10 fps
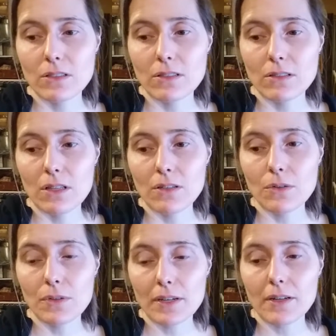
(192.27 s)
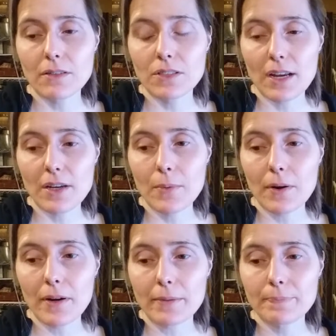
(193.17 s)
new year,
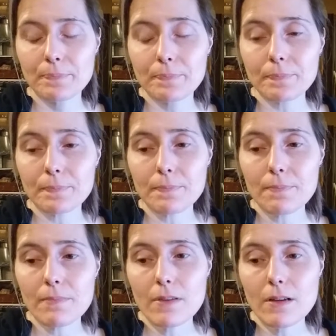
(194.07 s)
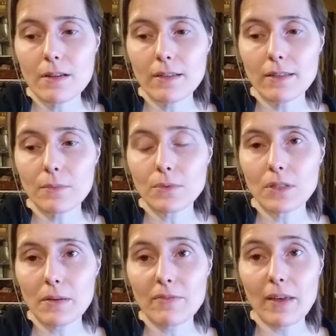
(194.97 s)
January
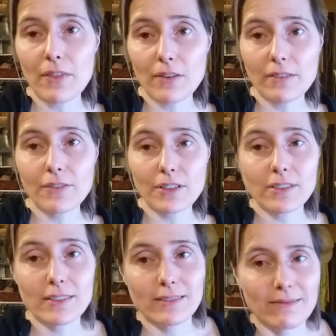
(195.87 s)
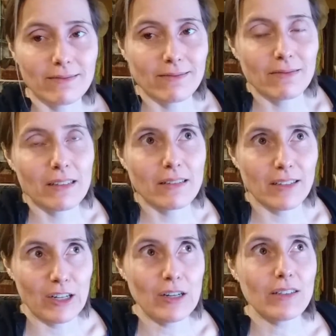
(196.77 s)
of my 31st
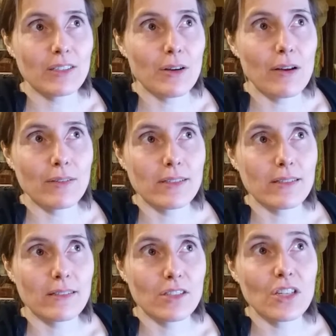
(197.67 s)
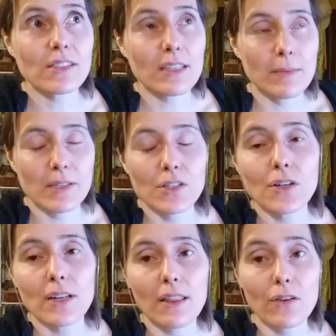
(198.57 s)
year. So I was just going to be
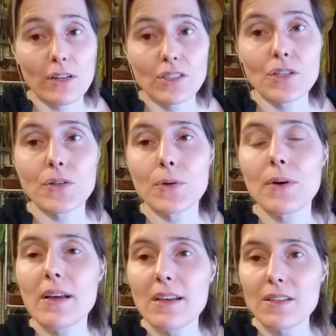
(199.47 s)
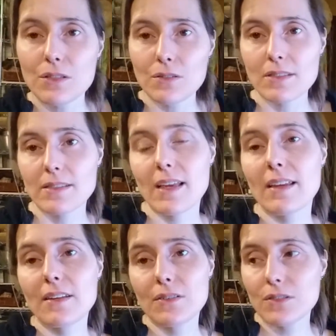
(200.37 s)
turning 32. So it was
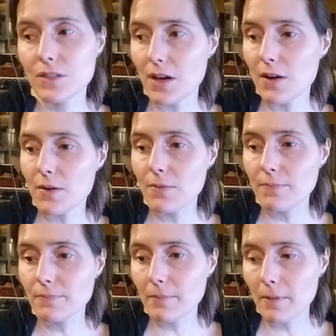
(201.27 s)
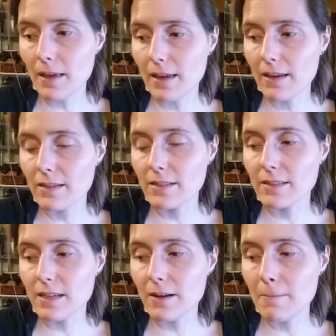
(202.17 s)
10 years ago. And